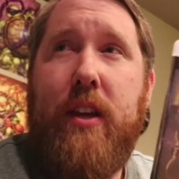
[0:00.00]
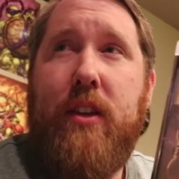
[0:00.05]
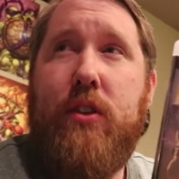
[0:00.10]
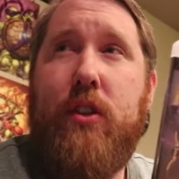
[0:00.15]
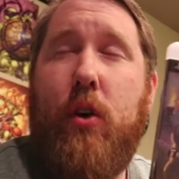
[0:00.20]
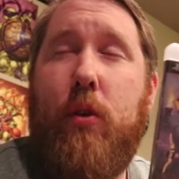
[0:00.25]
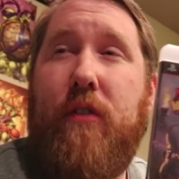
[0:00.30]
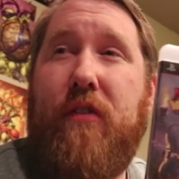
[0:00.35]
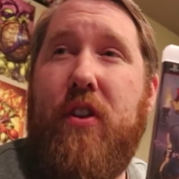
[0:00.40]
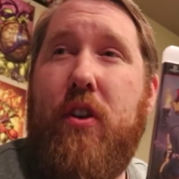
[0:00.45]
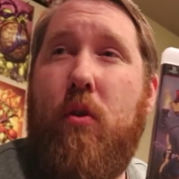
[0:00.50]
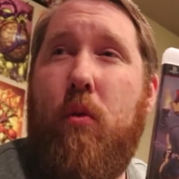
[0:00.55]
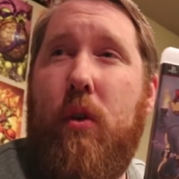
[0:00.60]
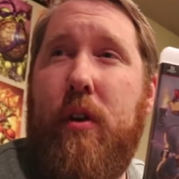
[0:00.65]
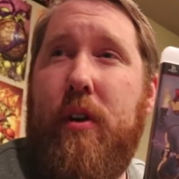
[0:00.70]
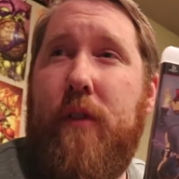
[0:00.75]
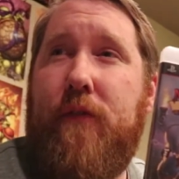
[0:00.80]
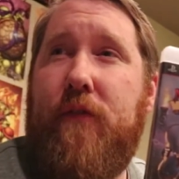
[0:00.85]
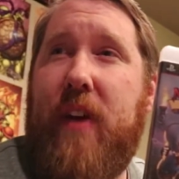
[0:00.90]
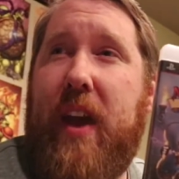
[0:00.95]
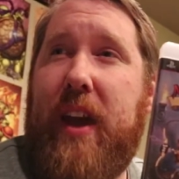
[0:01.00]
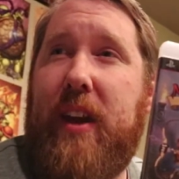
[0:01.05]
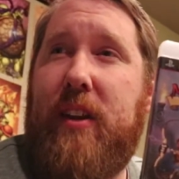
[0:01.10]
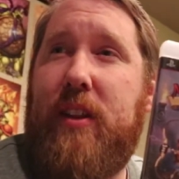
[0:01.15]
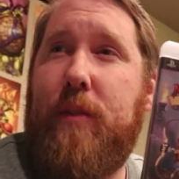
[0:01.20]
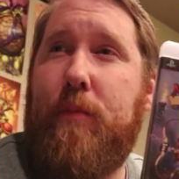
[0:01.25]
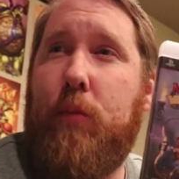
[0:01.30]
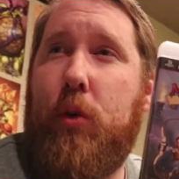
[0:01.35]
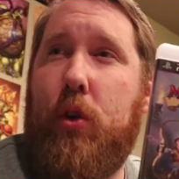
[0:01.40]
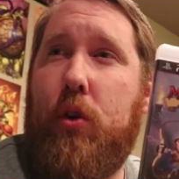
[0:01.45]
So if you weren't a fan
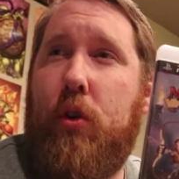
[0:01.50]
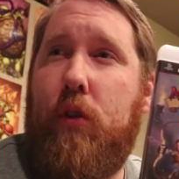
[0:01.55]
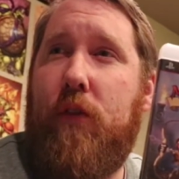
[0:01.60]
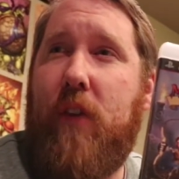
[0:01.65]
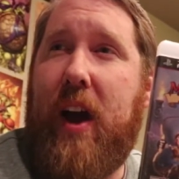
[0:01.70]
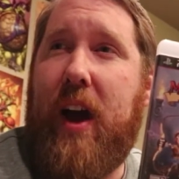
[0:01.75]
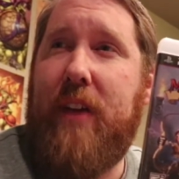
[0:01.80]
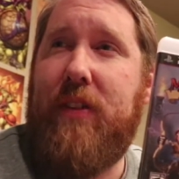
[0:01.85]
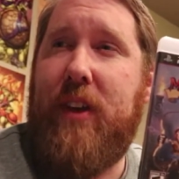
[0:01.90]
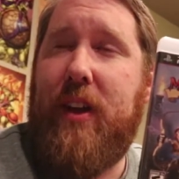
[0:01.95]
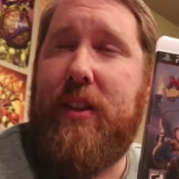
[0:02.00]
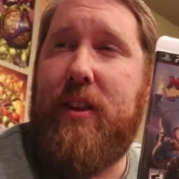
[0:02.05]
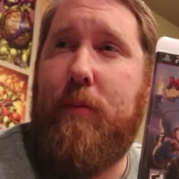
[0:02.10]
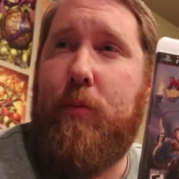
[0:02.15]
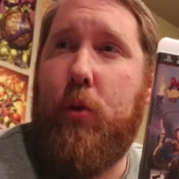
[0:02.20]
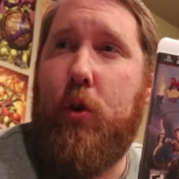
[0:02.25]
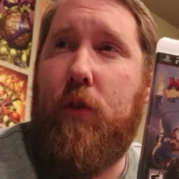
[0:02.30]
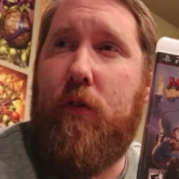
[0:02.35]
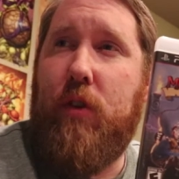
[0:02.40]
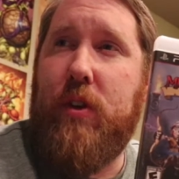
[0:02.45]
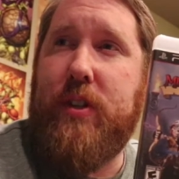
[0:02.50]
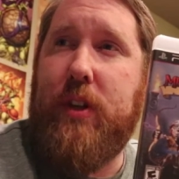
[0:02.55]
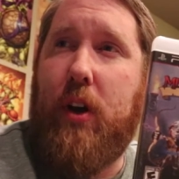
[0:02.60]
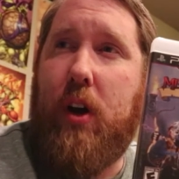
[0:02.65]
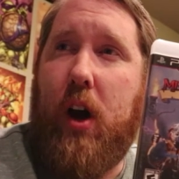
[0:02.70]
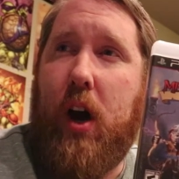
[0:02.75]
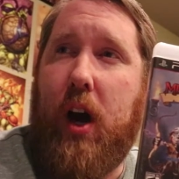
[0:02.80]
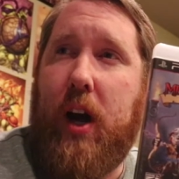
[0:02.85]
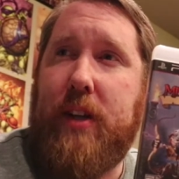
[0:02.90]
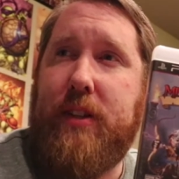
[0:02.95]
of the Move, I thought the Move was an
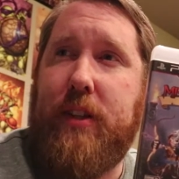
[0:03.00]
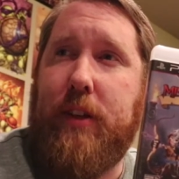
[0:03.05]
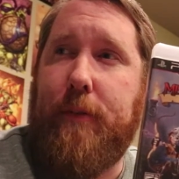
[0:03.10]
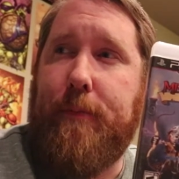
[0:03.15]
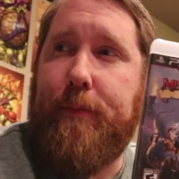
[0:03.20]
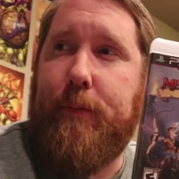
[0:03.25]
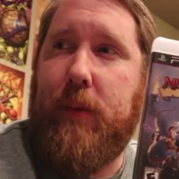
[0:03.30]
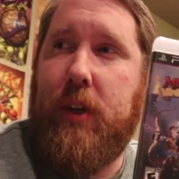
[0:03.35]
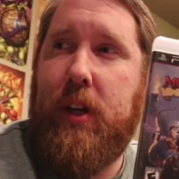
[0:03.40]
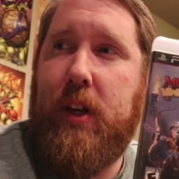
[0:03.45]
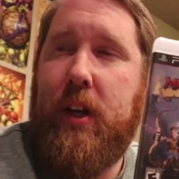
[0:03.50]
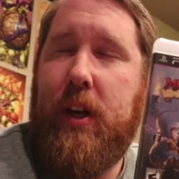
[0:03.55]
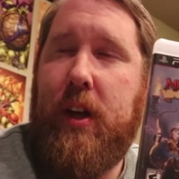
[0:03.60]
awesome